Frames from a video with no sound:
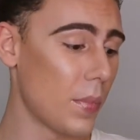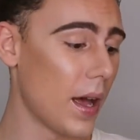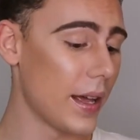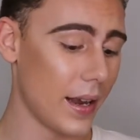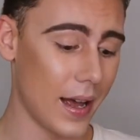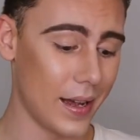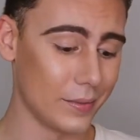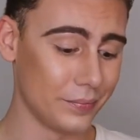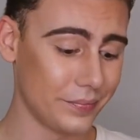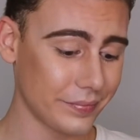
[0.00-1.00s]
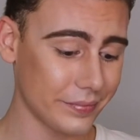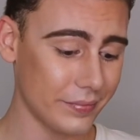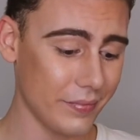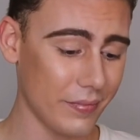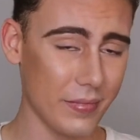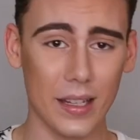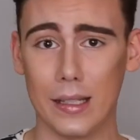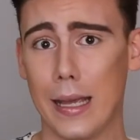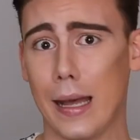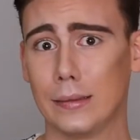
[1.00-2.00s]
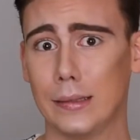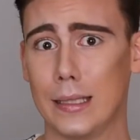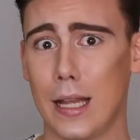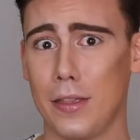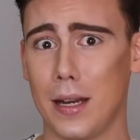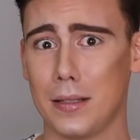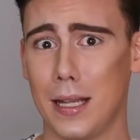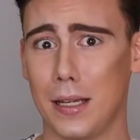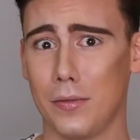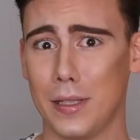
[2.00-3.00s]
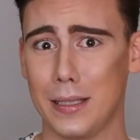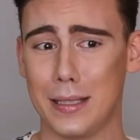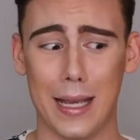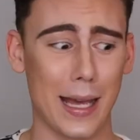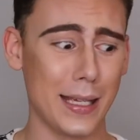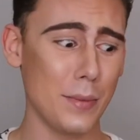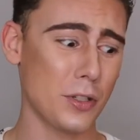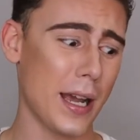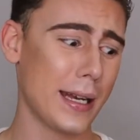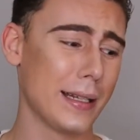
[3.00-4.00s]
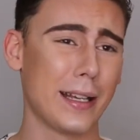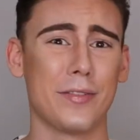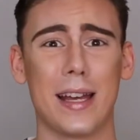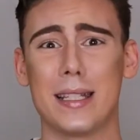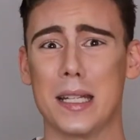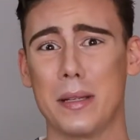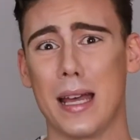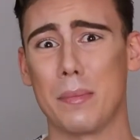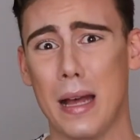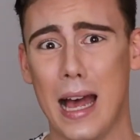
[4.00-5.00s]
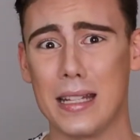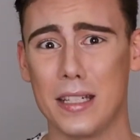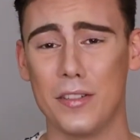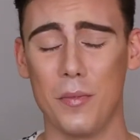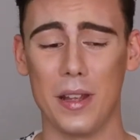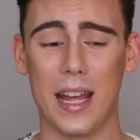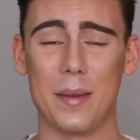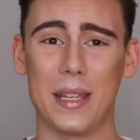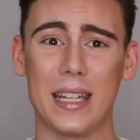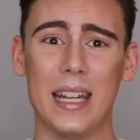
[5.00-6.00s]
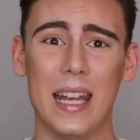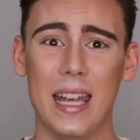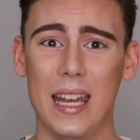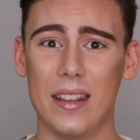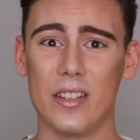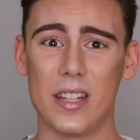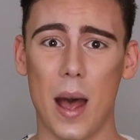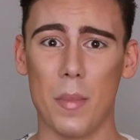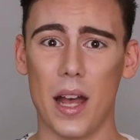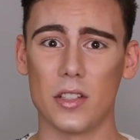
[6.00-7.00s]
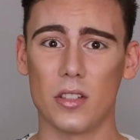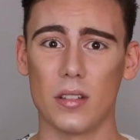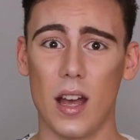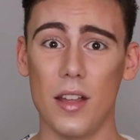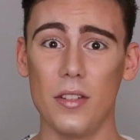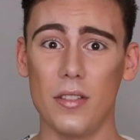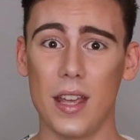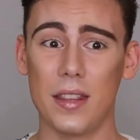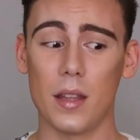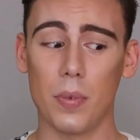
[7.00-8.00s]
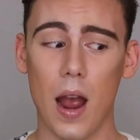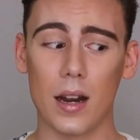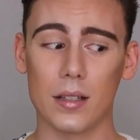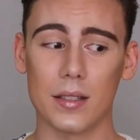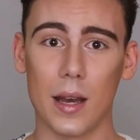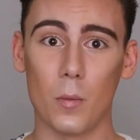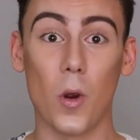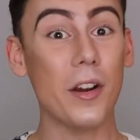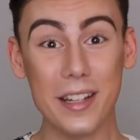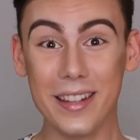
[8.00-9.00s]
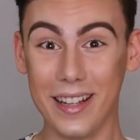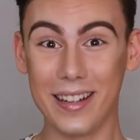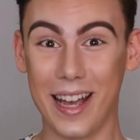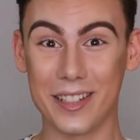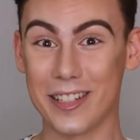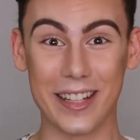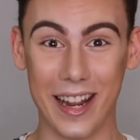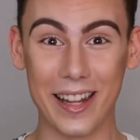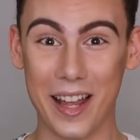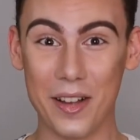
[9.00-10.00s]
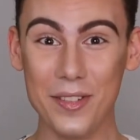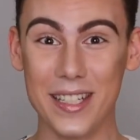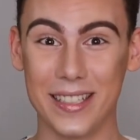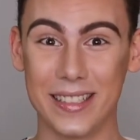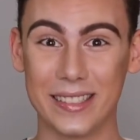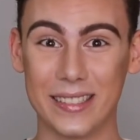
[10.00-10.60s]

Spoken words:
But, yeah, there's nothing else I could really say. I keep trying to like find some kind of positive, but I mean, there's not much. Other than the products that weren't in the collection that I loved.